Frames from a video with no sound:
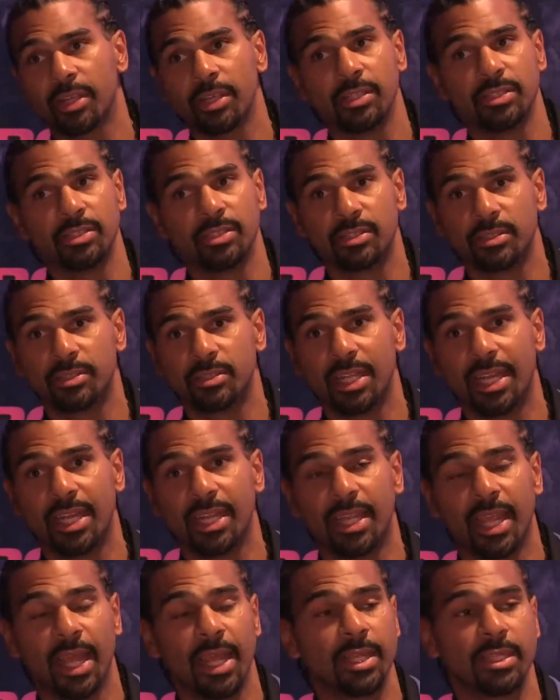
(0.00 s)
He's
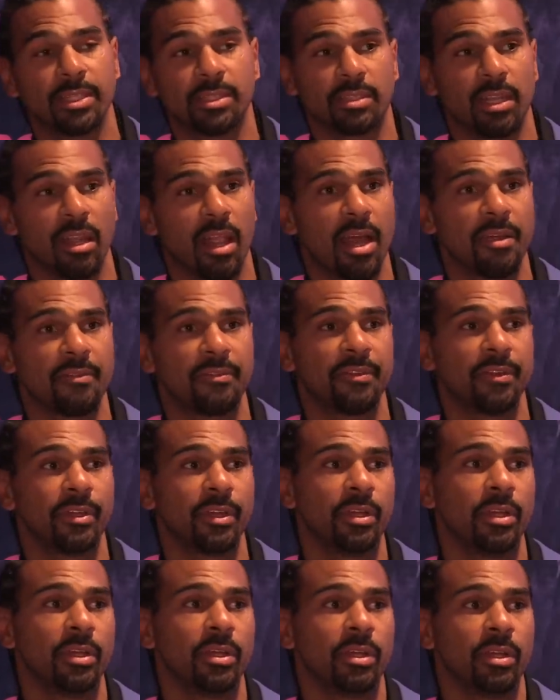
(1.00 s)
dedicated his life
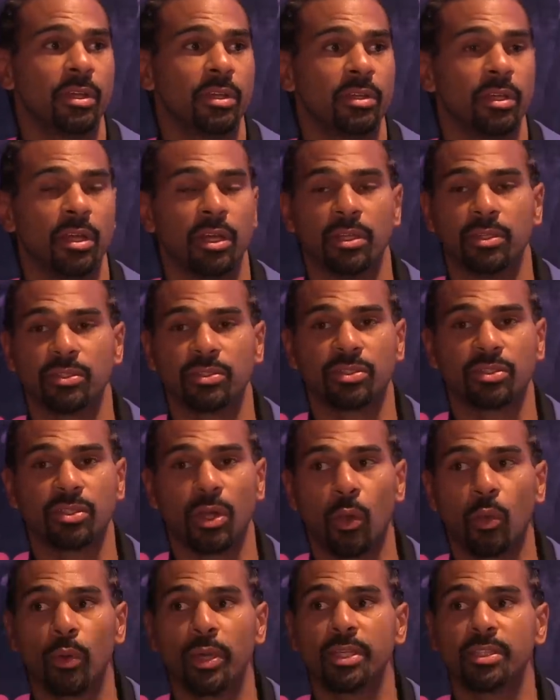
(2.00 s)

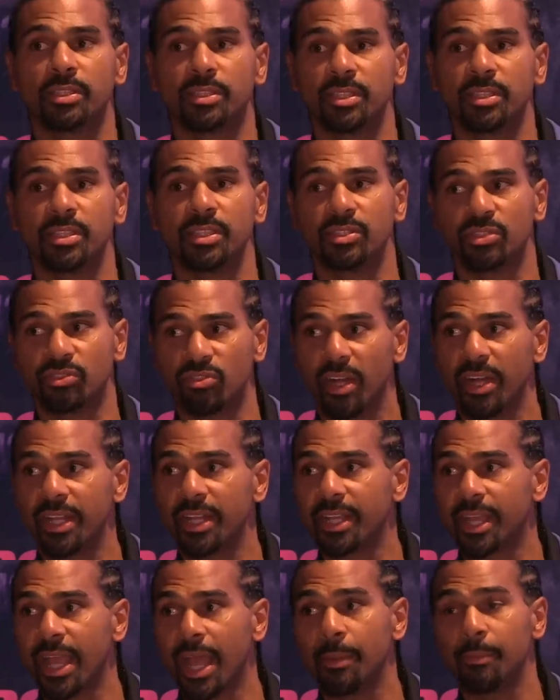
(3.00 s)
solely to this
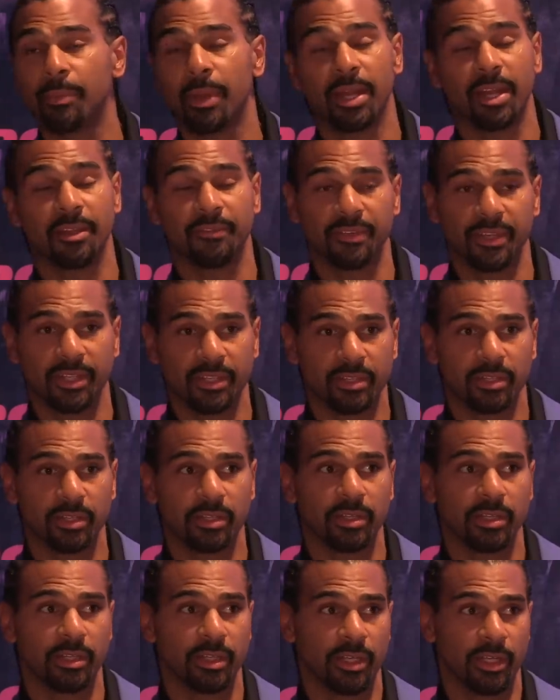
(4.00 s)
training camp, and I think
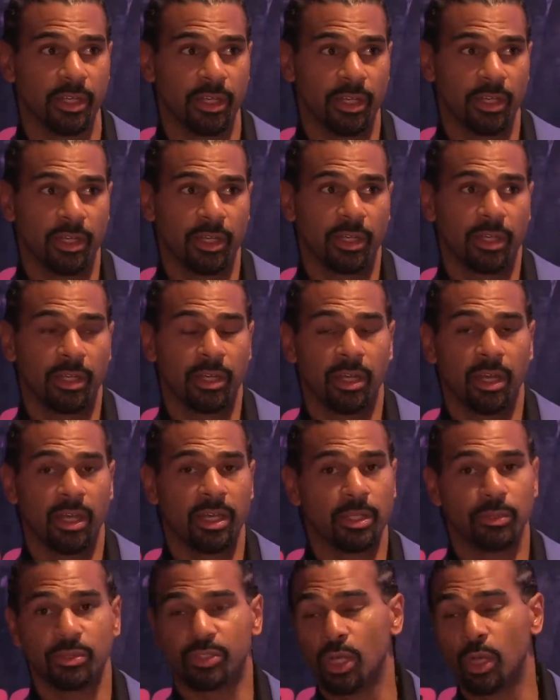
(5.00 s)
there
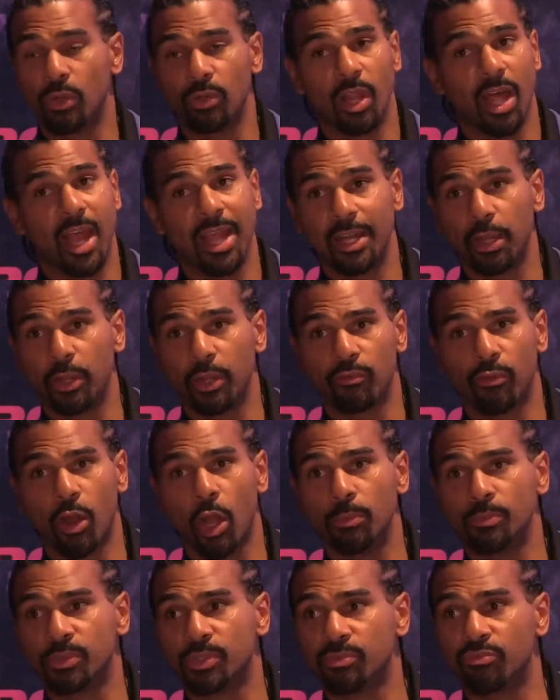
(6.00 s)
was no lying on the
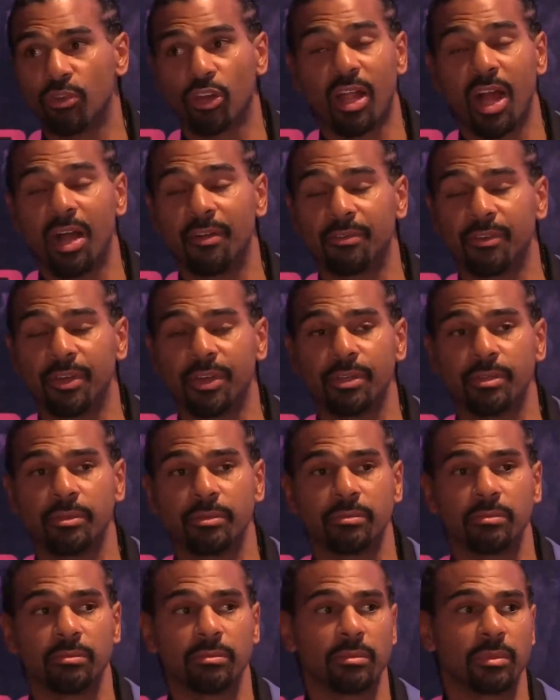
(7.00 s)
ropes, recovering.
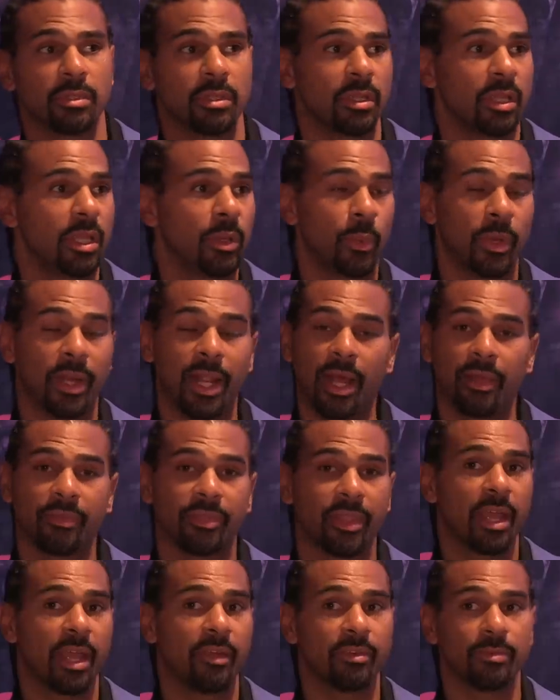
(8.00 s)
He went
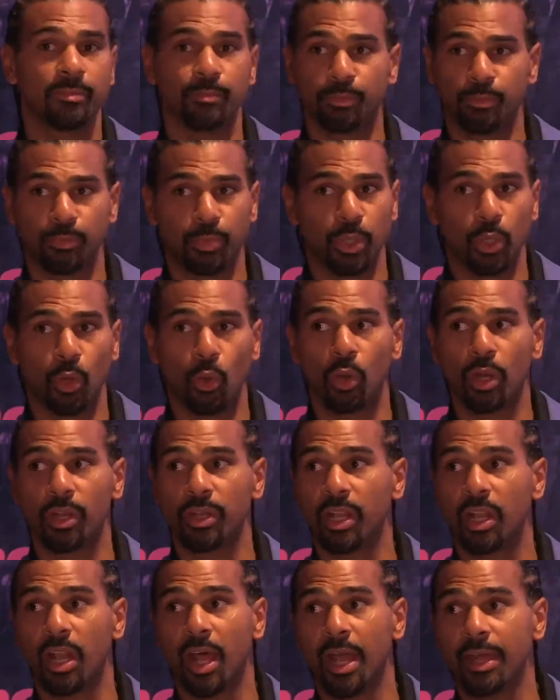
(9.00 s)
there and put it all
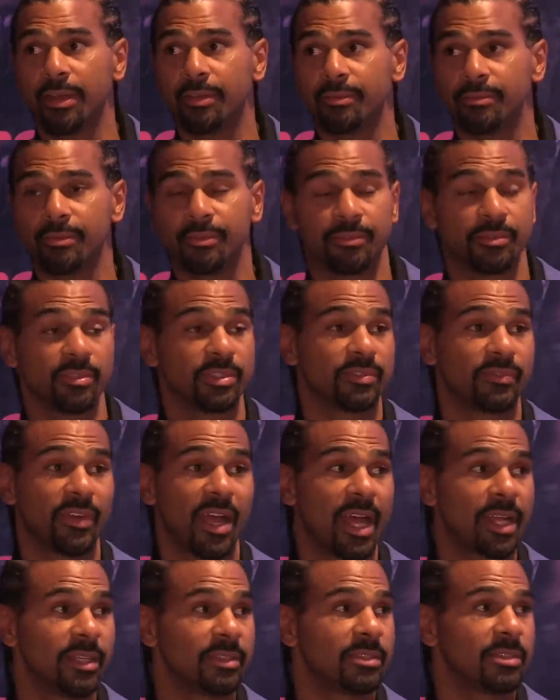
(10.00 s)
on the line for his
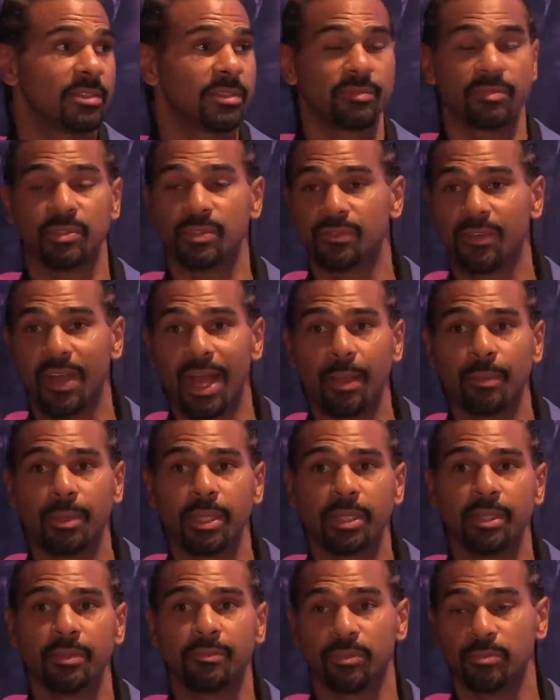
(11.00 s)
fans, for his
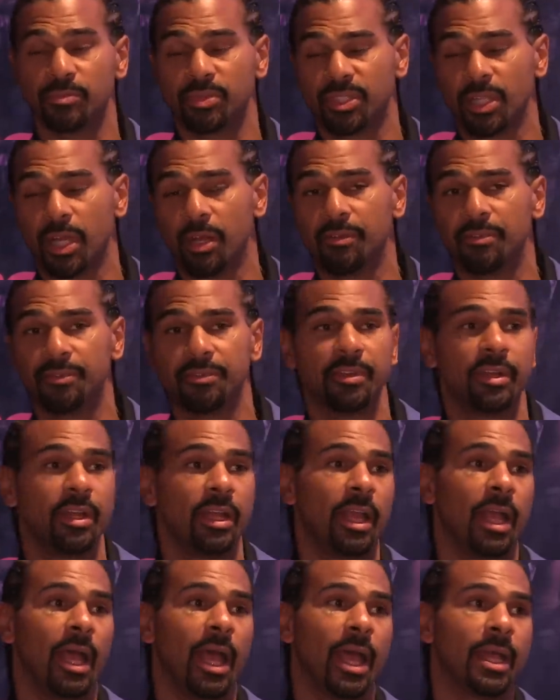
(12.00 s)
family, for himself,
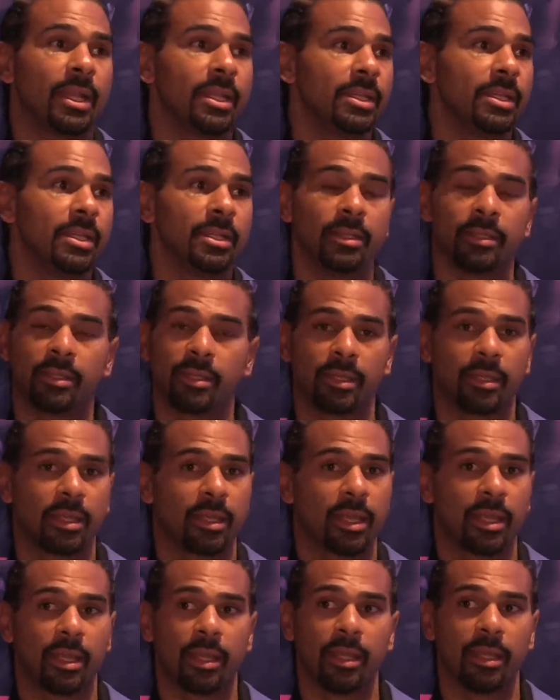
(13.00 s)
and he
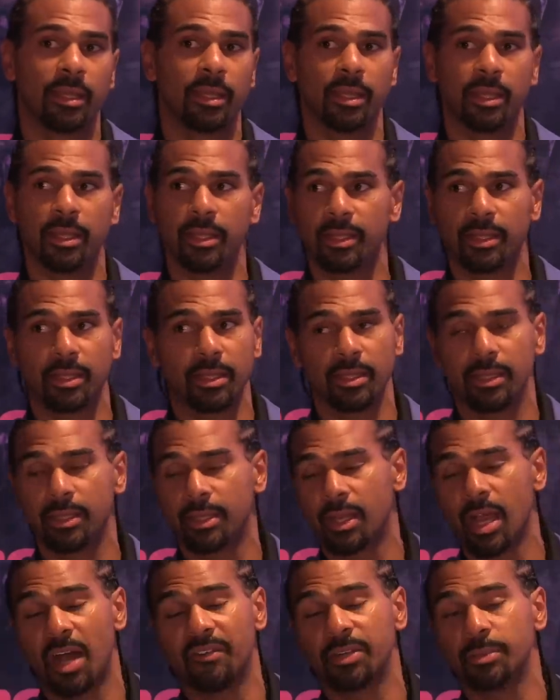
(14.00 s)

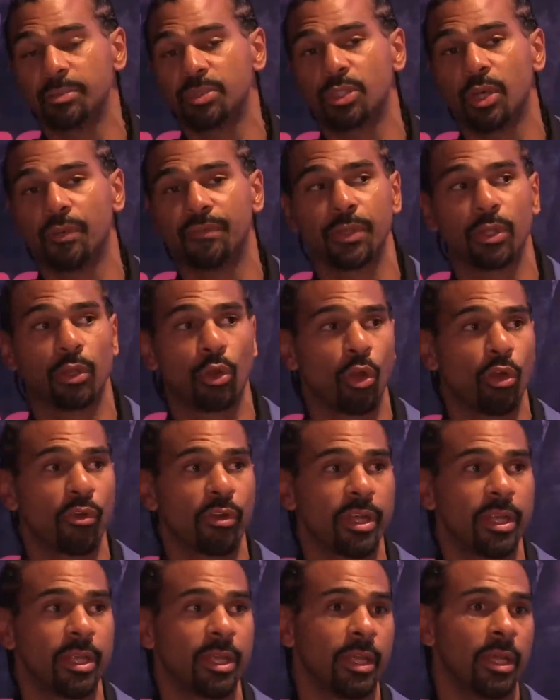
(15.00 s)
covered himself in
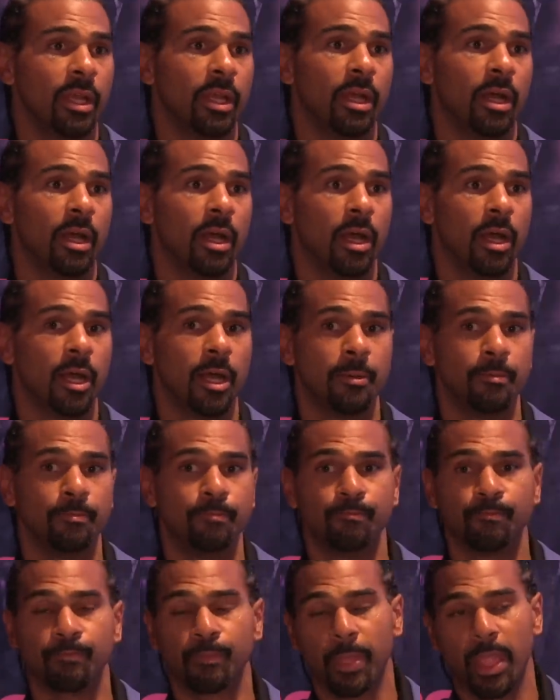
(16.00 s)
glory.
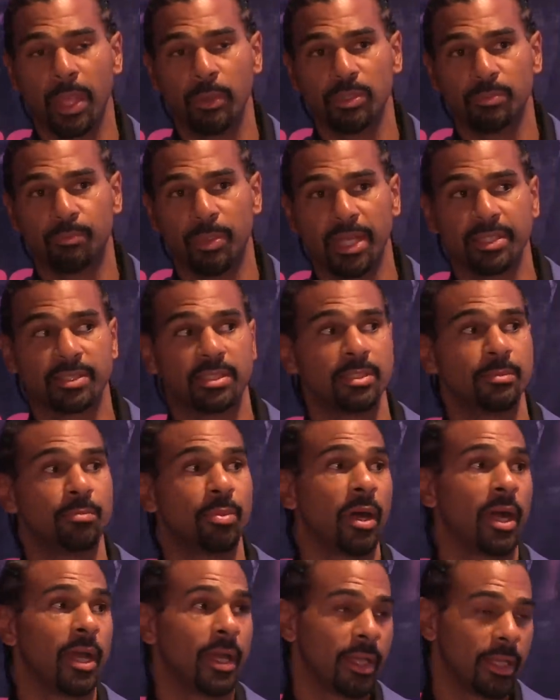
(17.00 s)
He was bettered
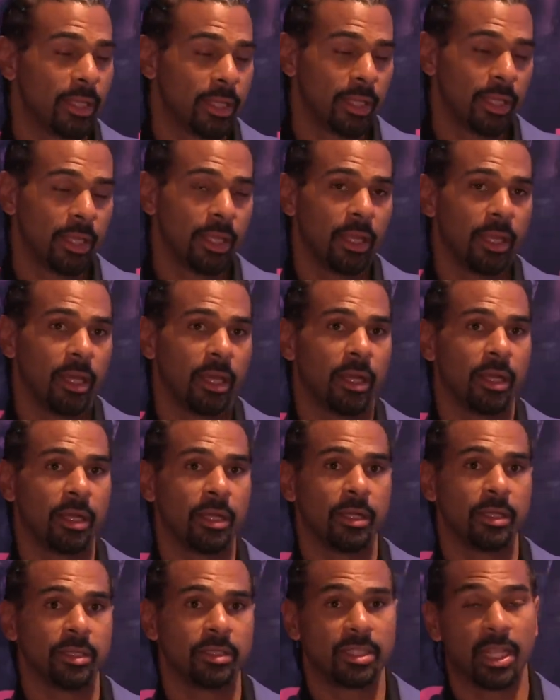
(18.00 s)
by
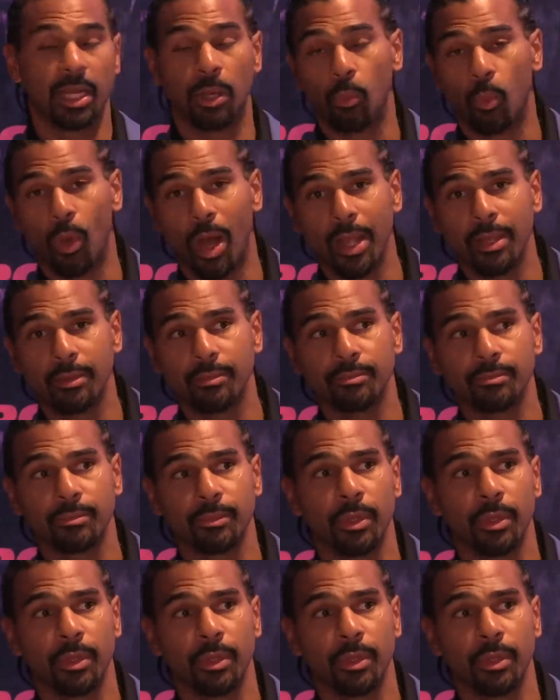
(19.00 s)
Dillian Whyte.